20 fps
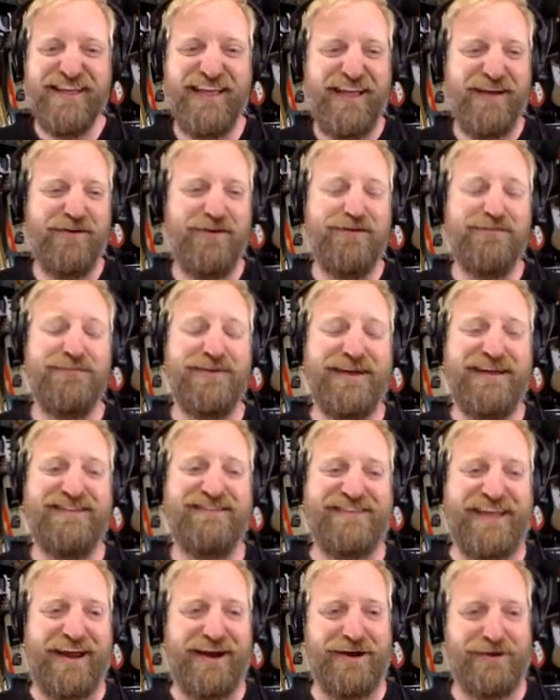It would
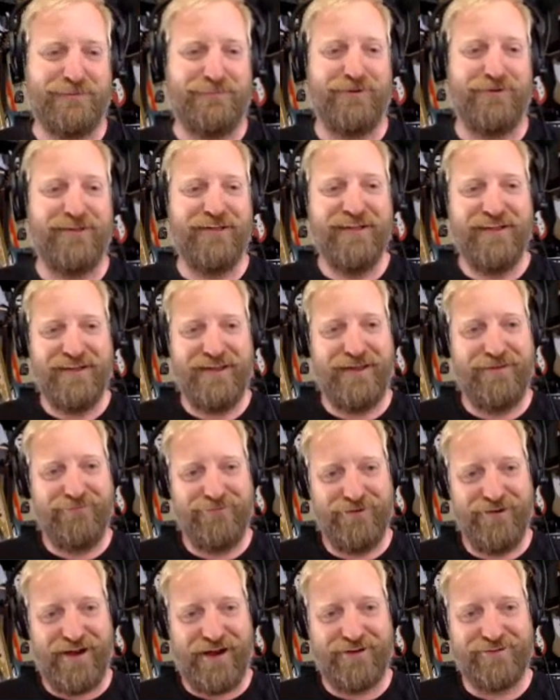be terrible
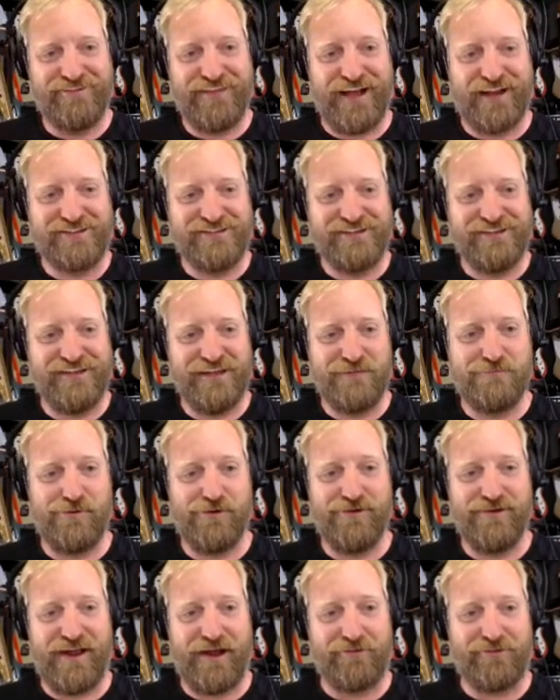if your house actually did
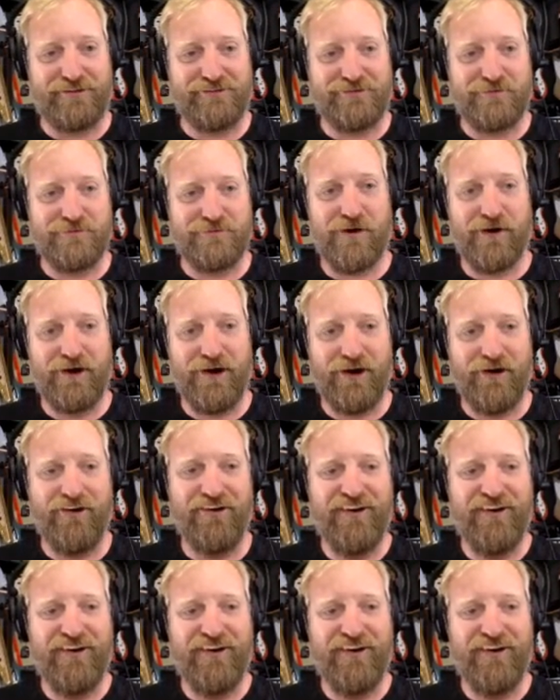burn down like tomorrow.